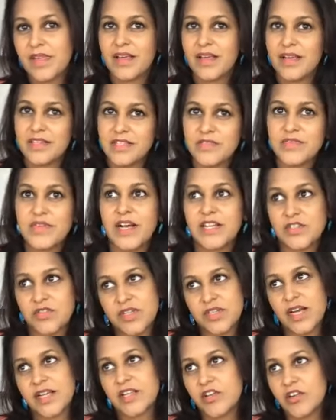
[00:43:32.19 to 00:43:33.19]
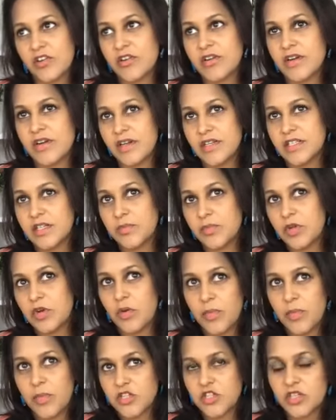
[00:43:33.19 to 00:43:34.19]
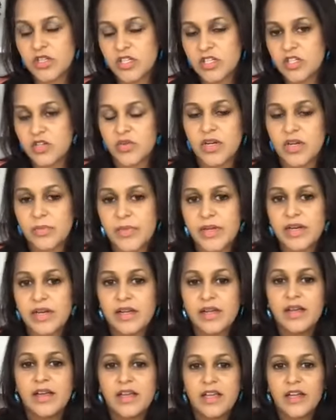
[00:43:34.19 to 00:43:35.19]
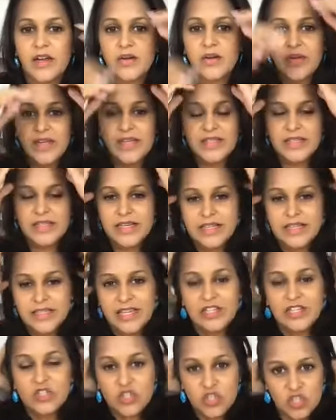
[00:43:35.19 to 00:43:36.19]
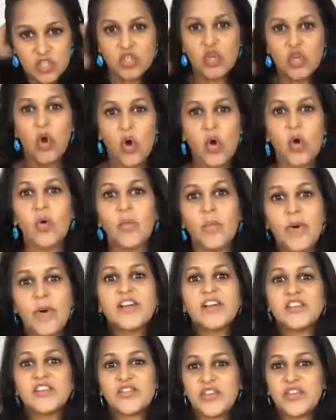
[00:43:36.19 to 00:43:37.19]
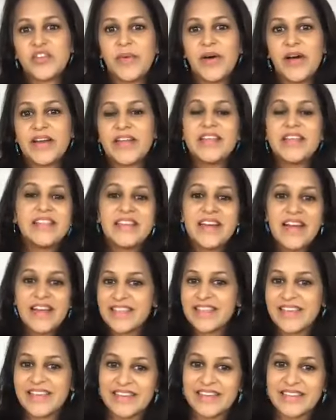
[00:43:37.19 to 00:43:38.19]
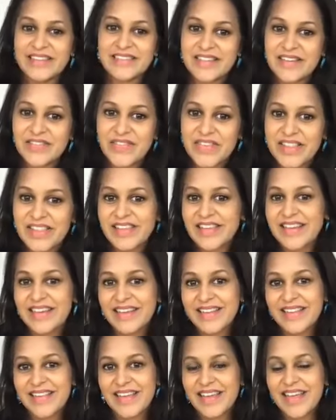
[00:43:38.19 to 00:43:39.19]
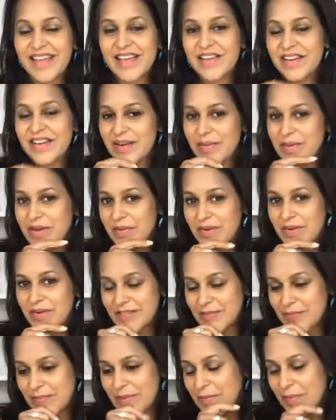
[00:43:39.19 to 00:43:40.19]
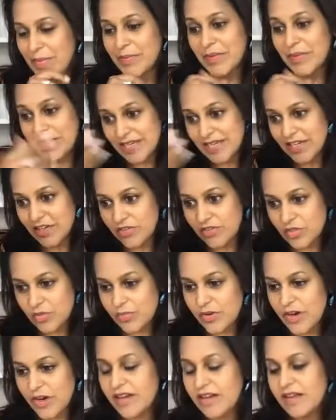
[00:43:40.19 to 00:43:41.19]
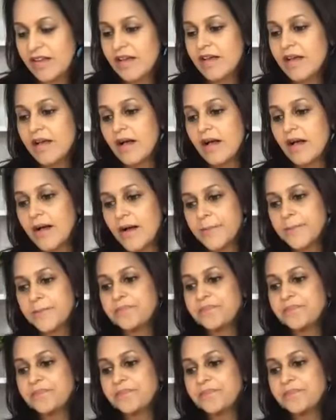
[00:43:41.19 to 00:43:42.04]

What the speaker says: It's a vasodilator and it's immunomodulatory, but it does so much for the body that I think it does everything. Like anytime anyone has a problem, I'm like, take your turmeric.